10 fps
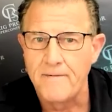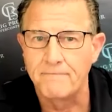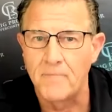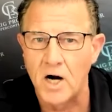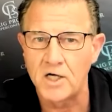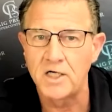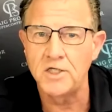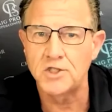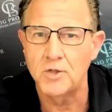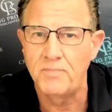Marketing
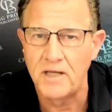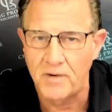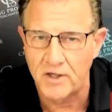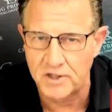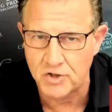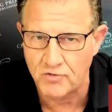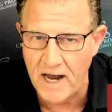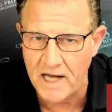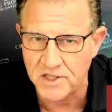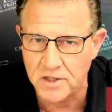should be about
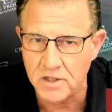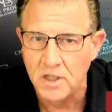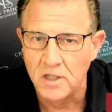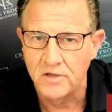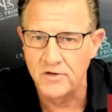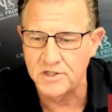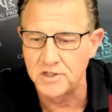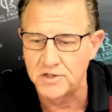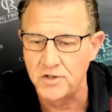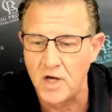attraction. This
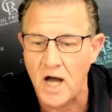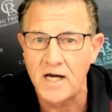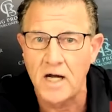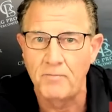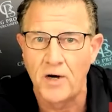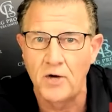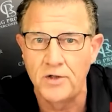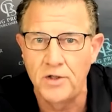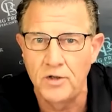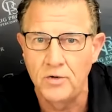is not about
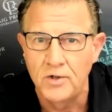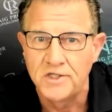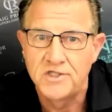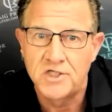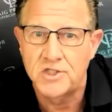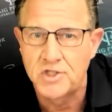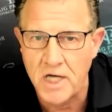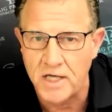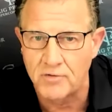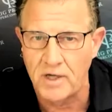you just
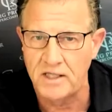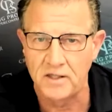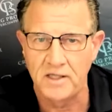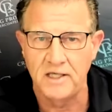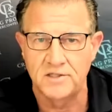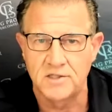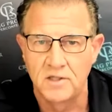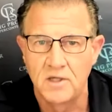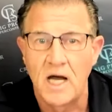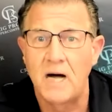generating leads.
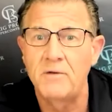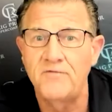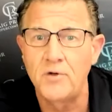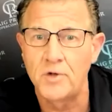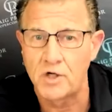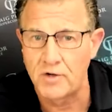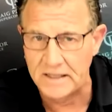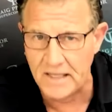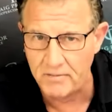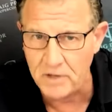How many of you would agree?
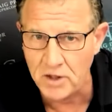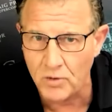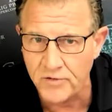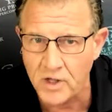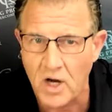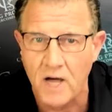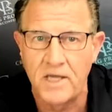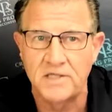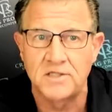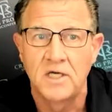Let me know in the
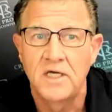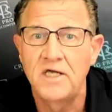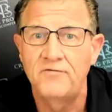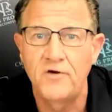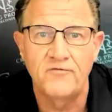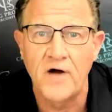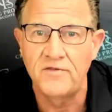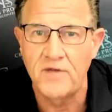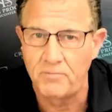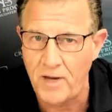comments if you
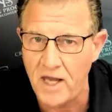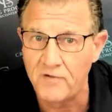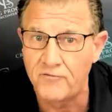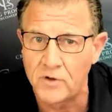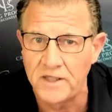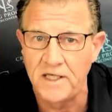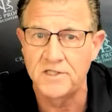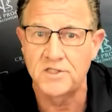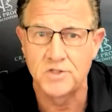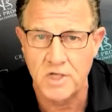find that paying for
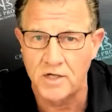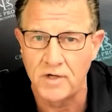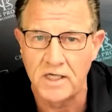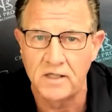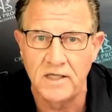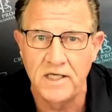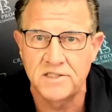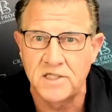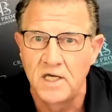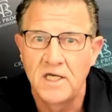leads, generating
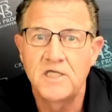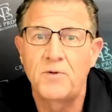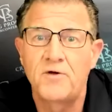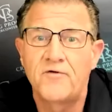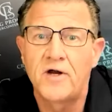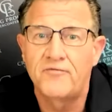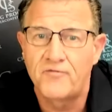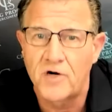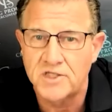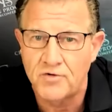leads has been very
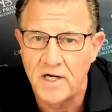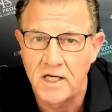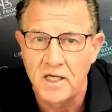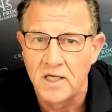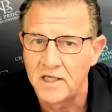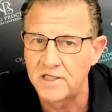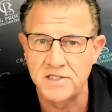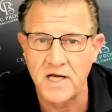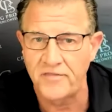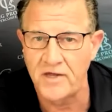frustrating because
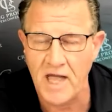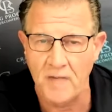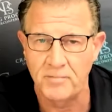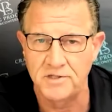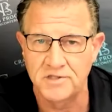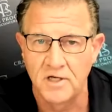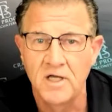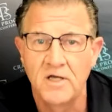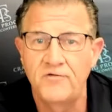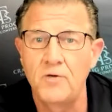nothing happens.
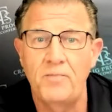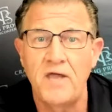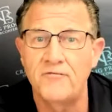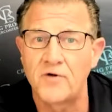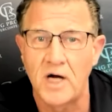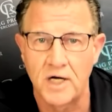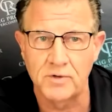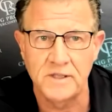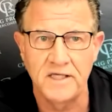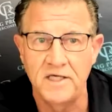If you pay for
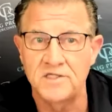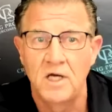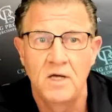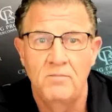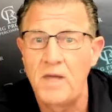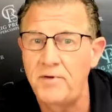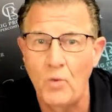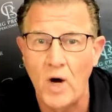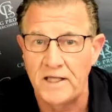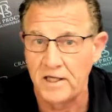100 leads, maybe
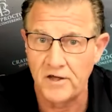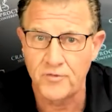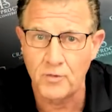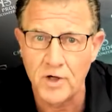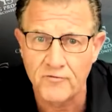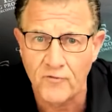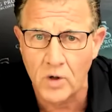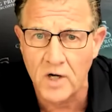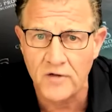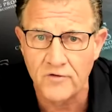what? You get three or
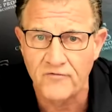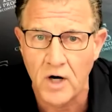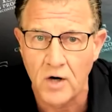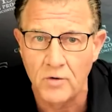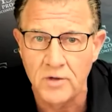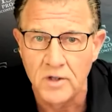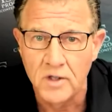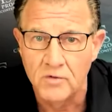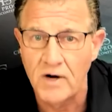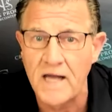four on the phone
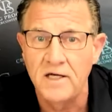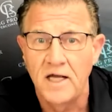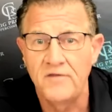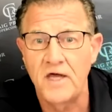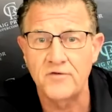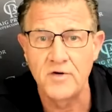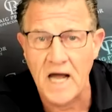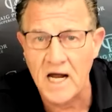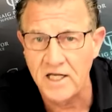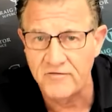right? And the other
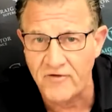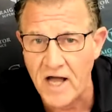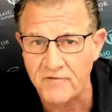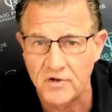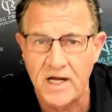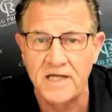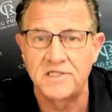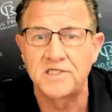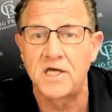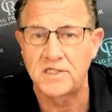95 or
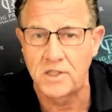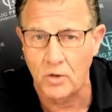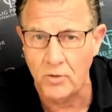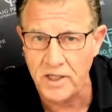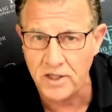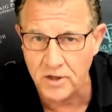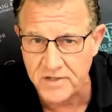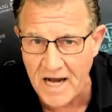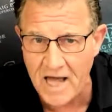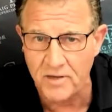96 go into your
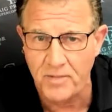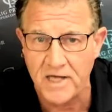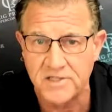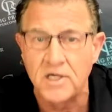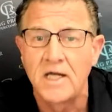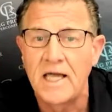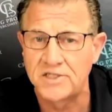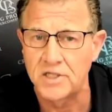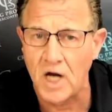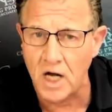database
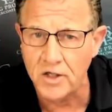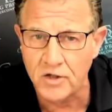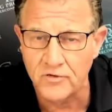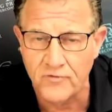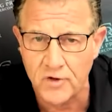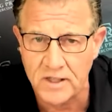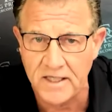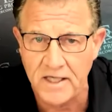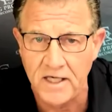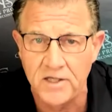as an unconverted
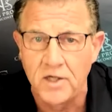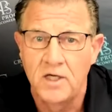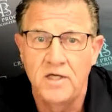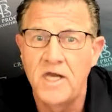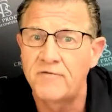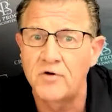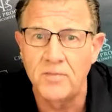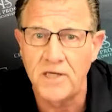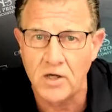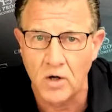lead, never to
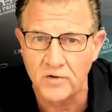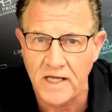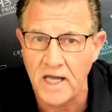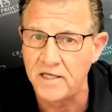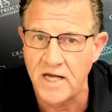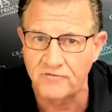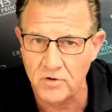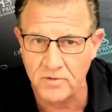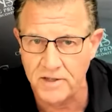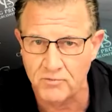be called again, never
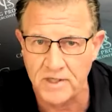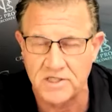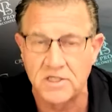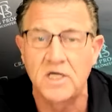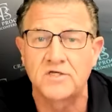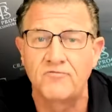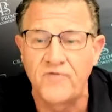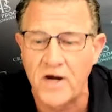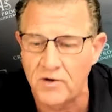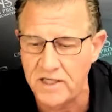to be reached. It's
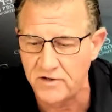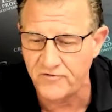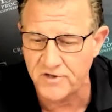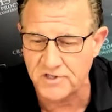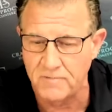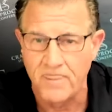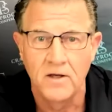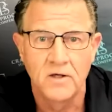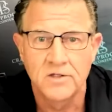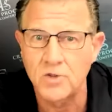very inefficient.
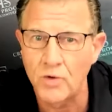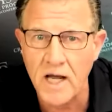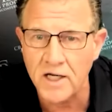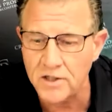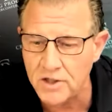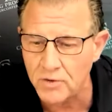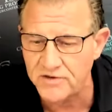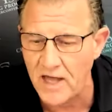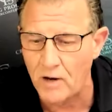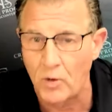So we're not going to do it
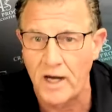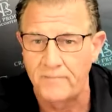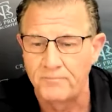that way.